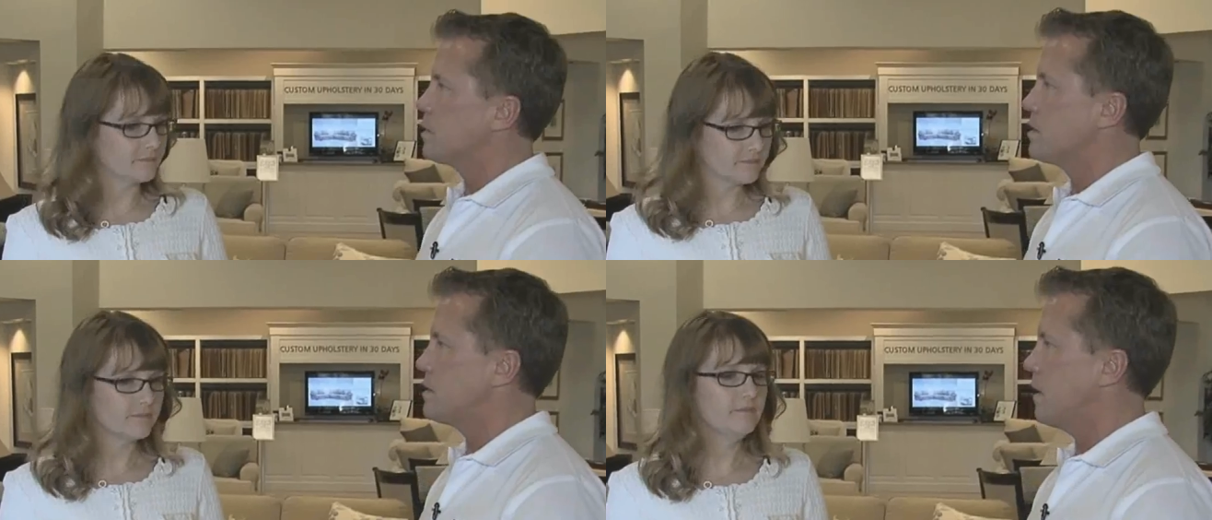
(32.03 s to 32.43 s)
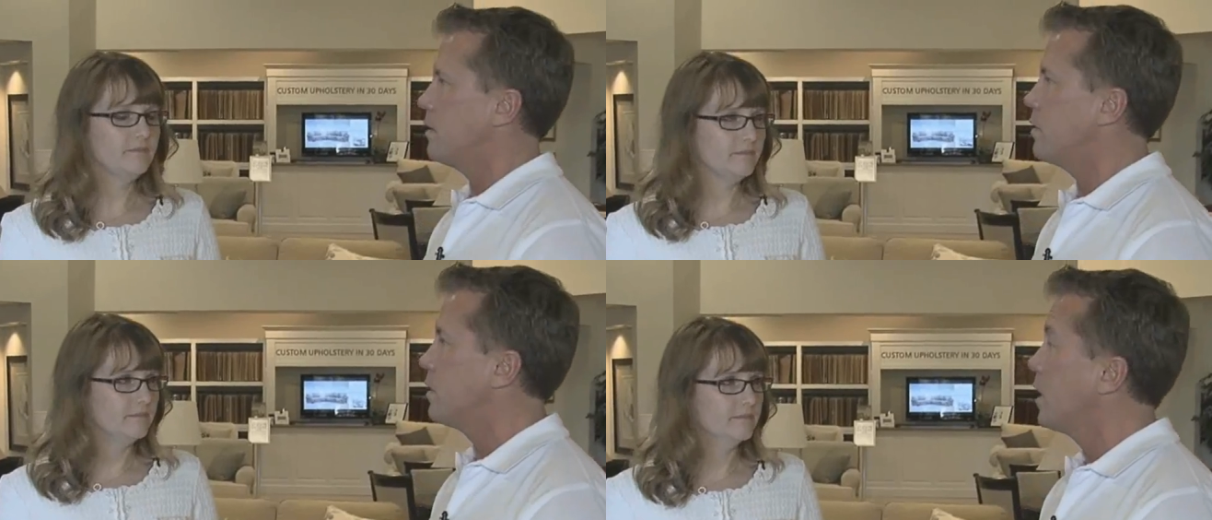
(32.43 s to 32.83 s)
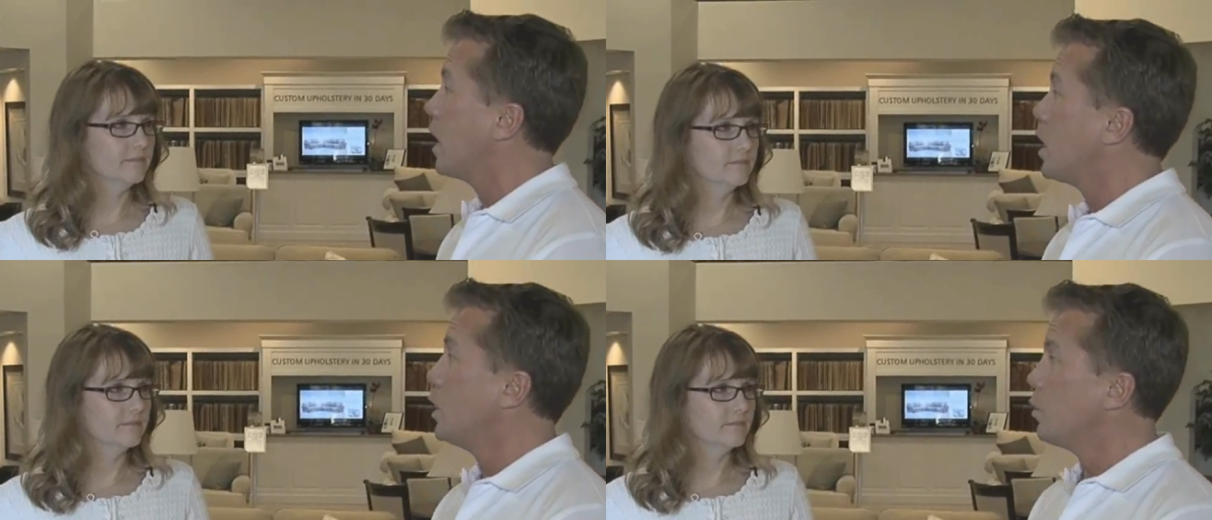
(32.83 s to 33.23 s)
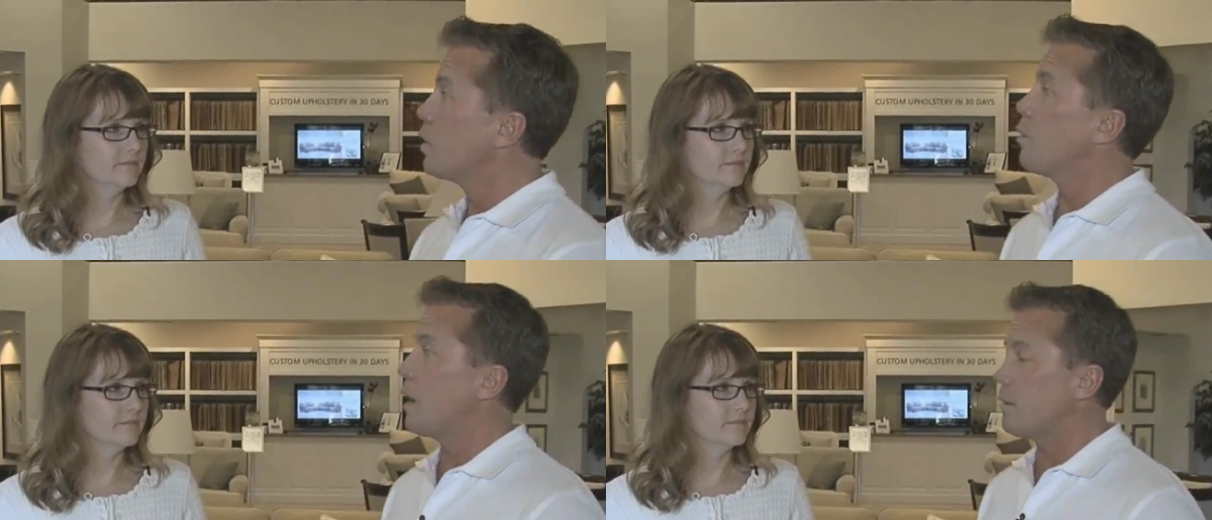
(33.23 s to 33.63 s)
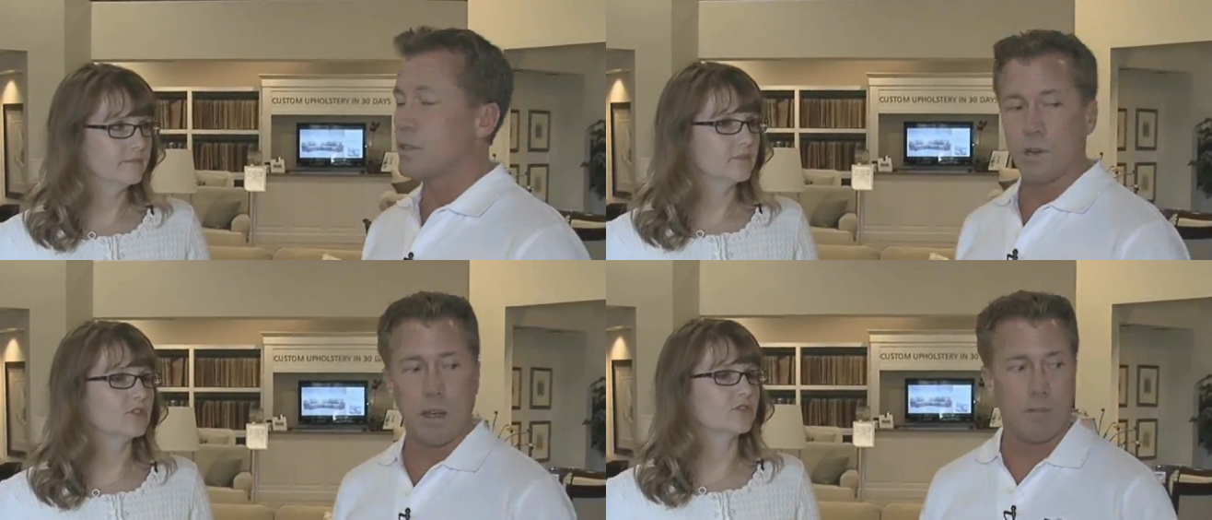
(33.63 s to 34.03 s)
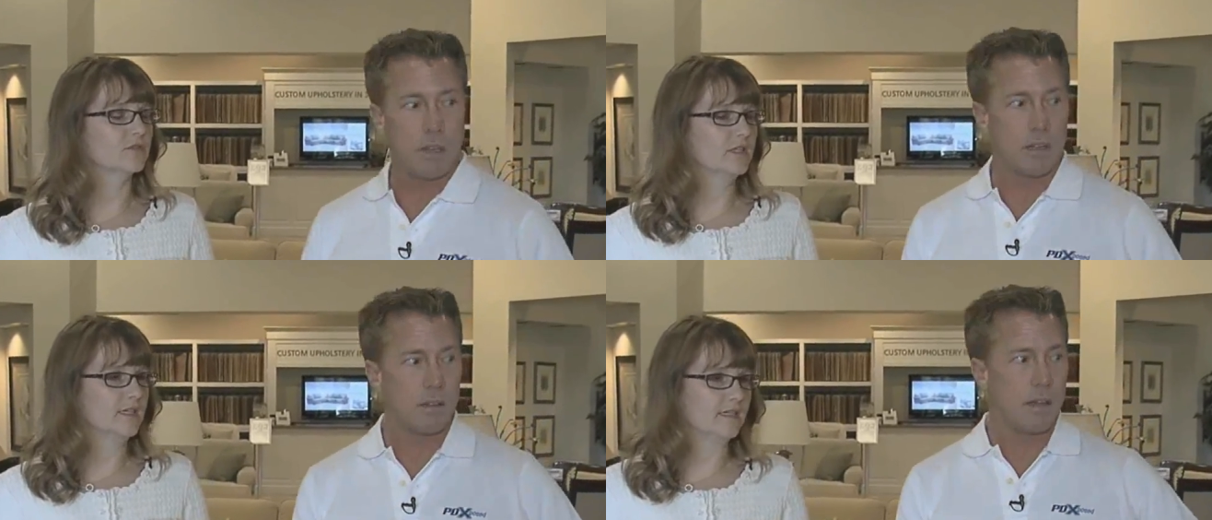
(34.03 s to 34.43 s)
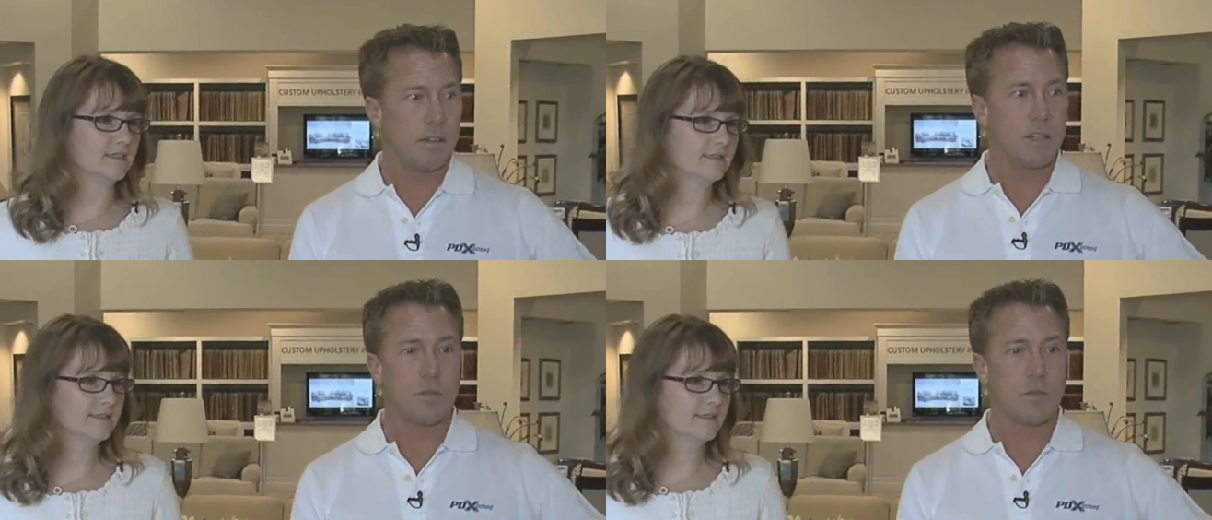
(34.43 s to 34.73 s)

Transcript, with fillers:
Speaker 1: some of the standard newer arrivals you have, sure. like, like,